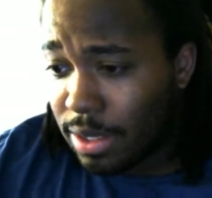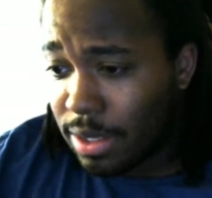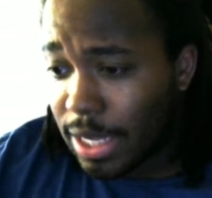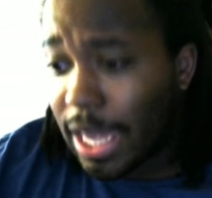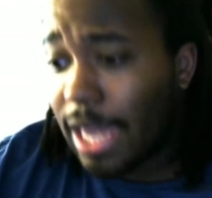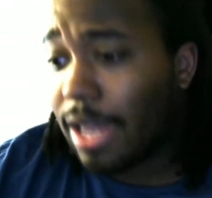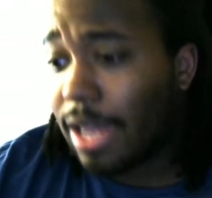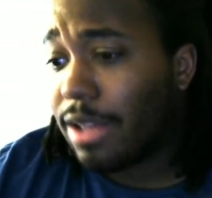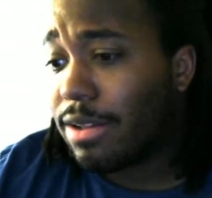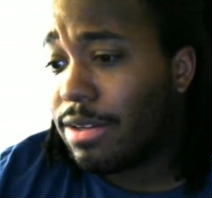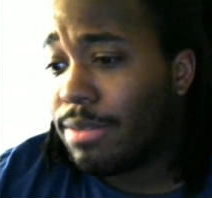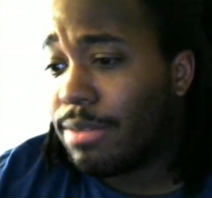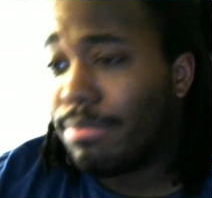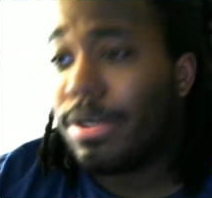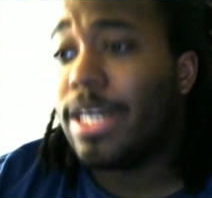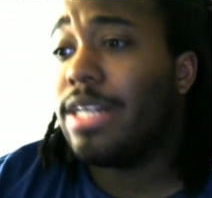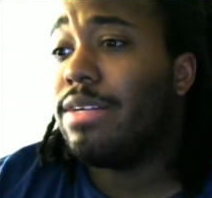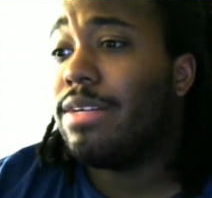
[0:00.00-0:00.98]
Yeah.
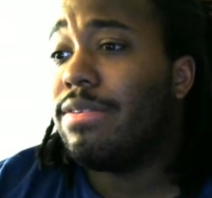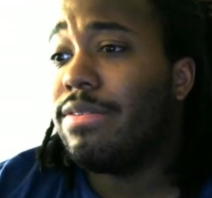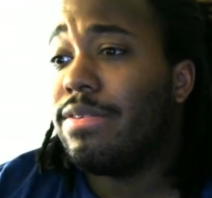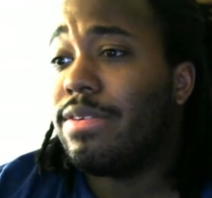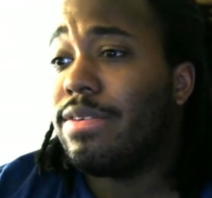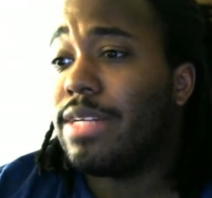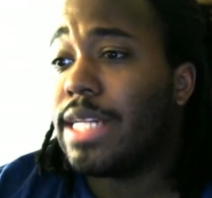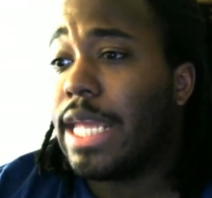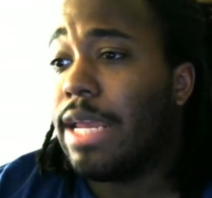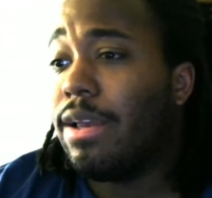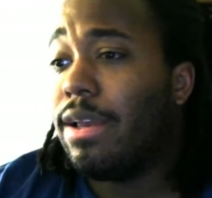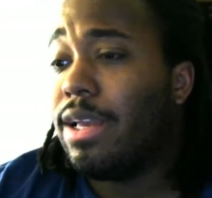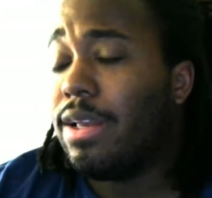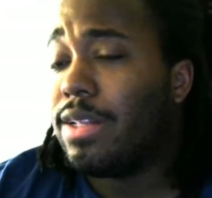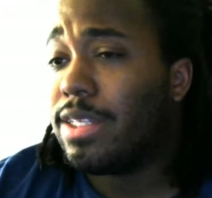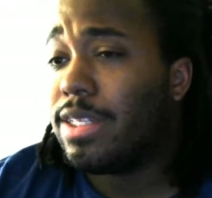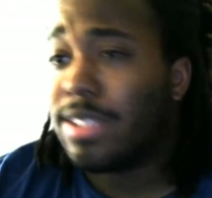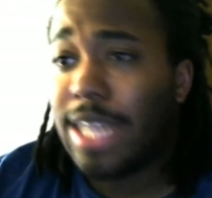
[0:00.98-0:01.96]
But
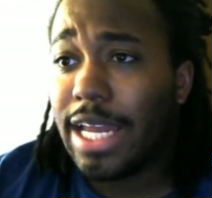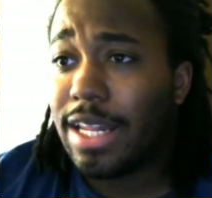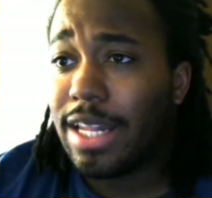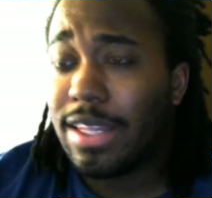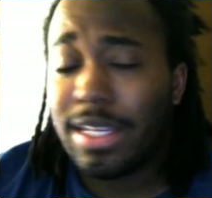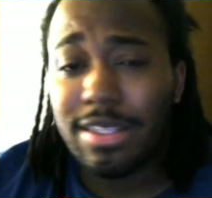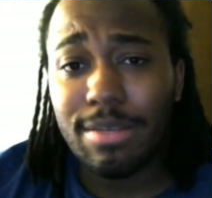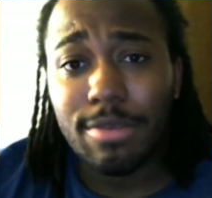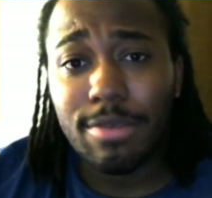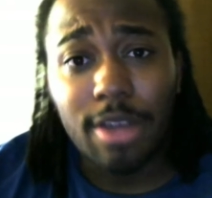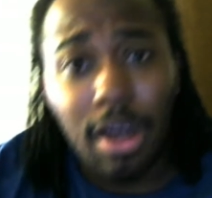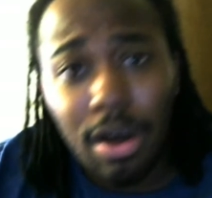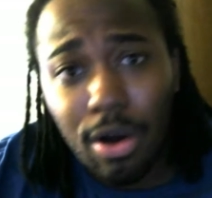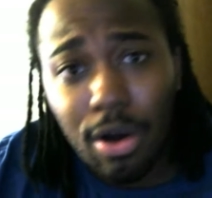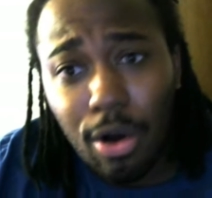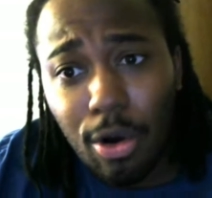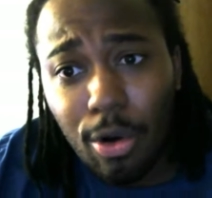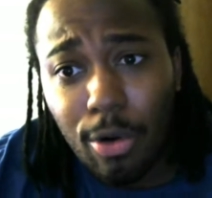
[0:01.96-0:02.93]
they decide to let them
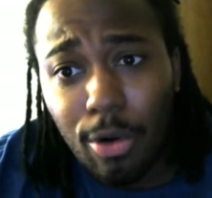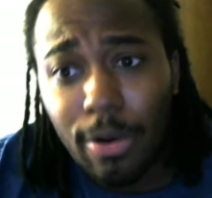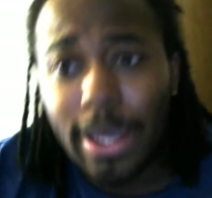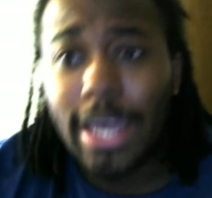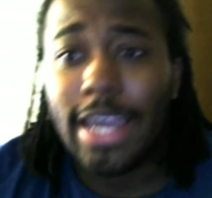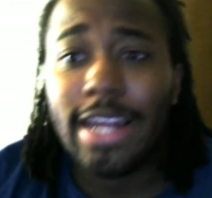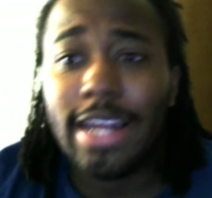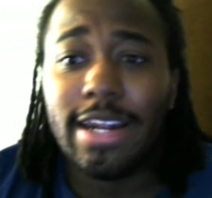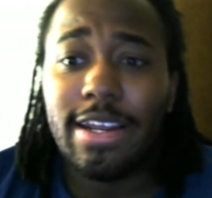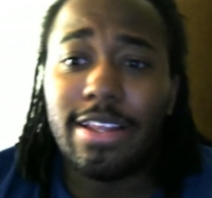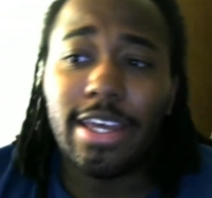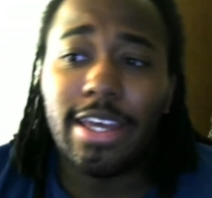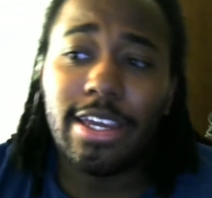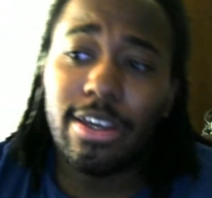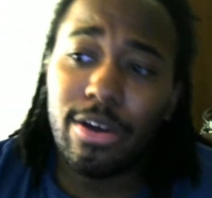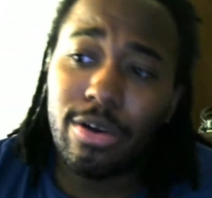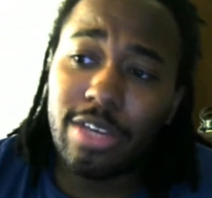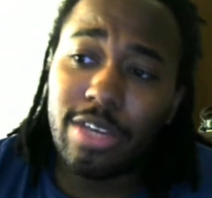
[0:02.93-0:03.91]
go. And they're
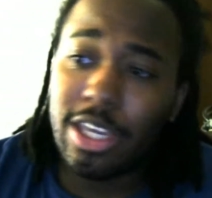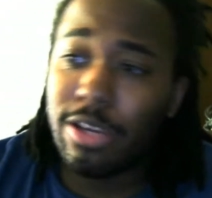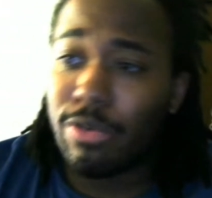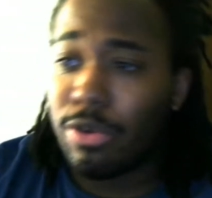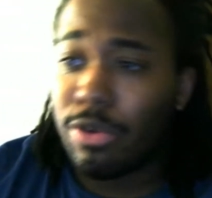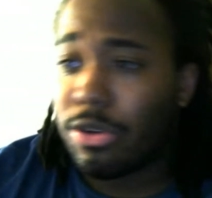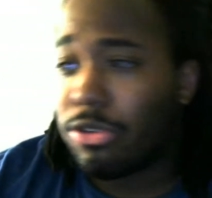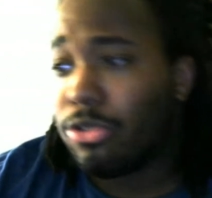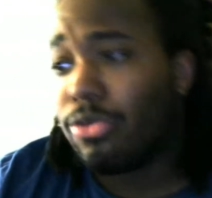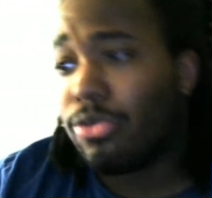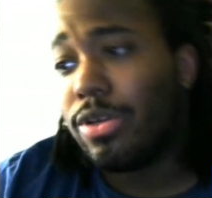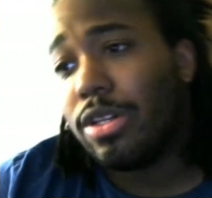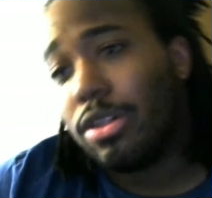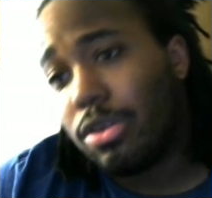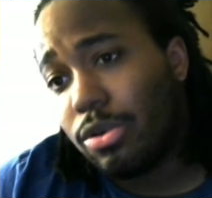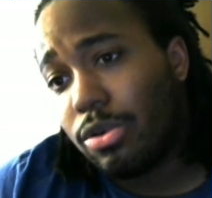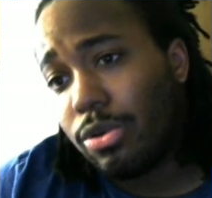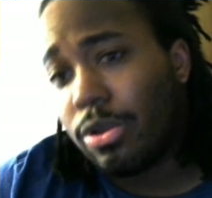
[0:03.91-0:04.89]
like, yo, King Riku, we
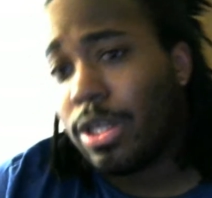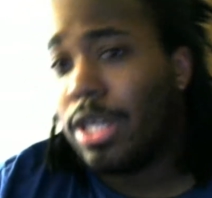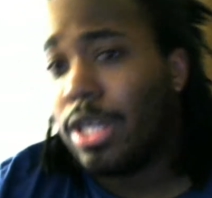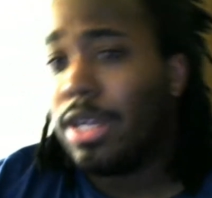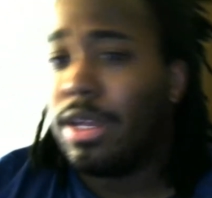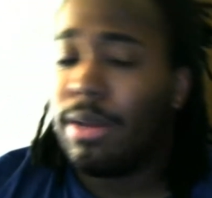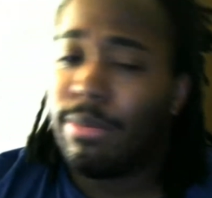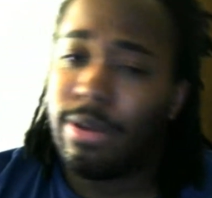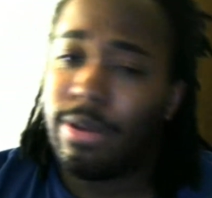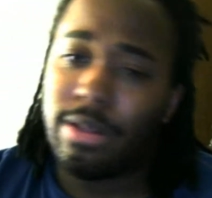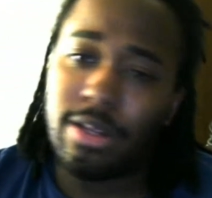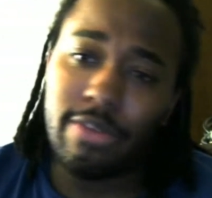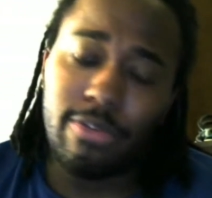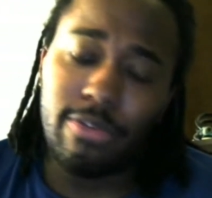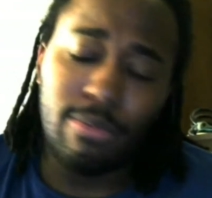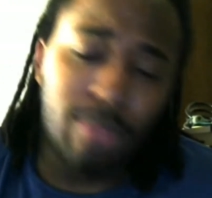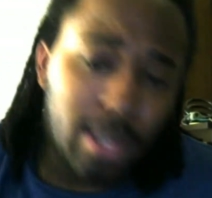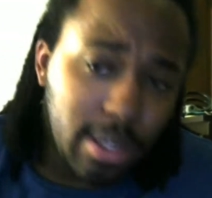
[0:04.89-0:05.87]
knew about
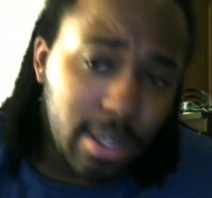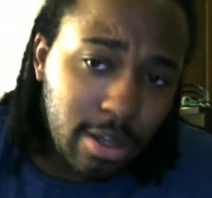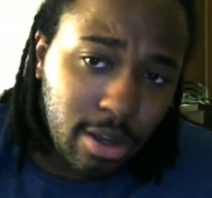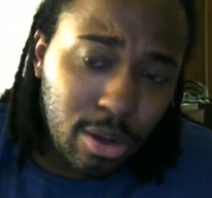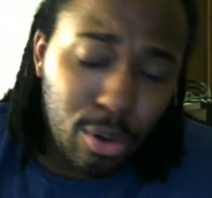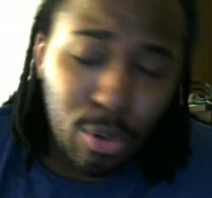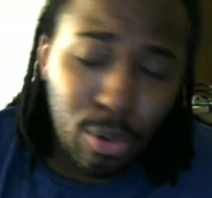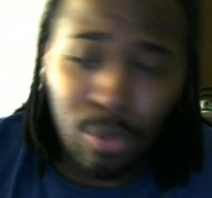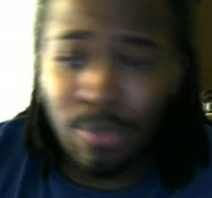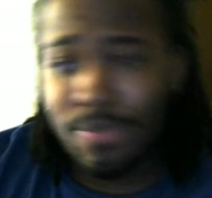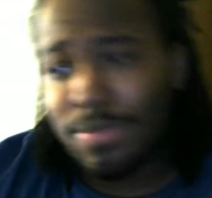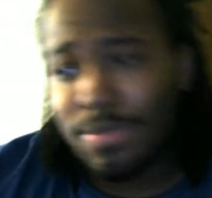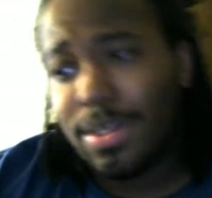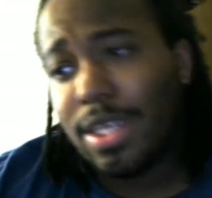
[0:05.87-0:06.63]
Doflamingo.